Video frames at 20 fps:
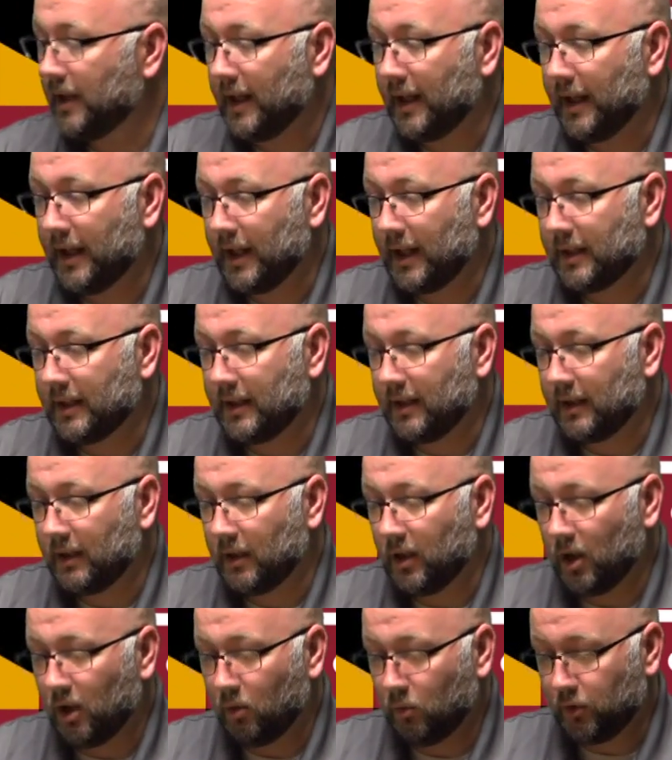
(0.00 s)
and I
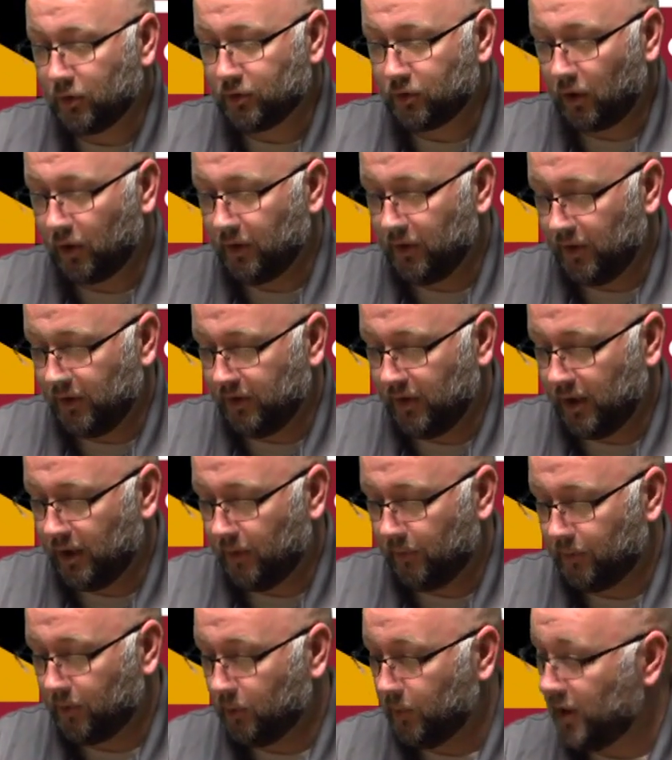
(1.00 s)
think we're starting to
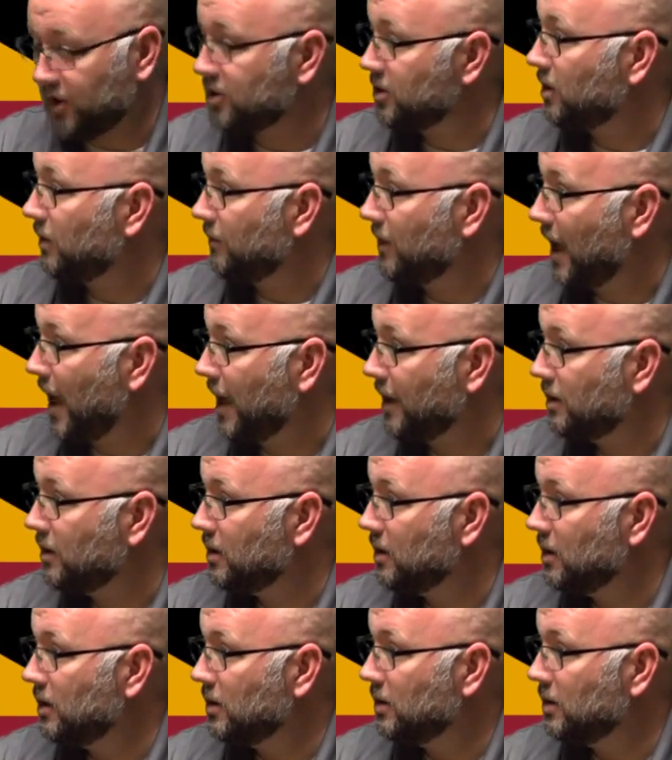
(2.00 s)
see the fruition of that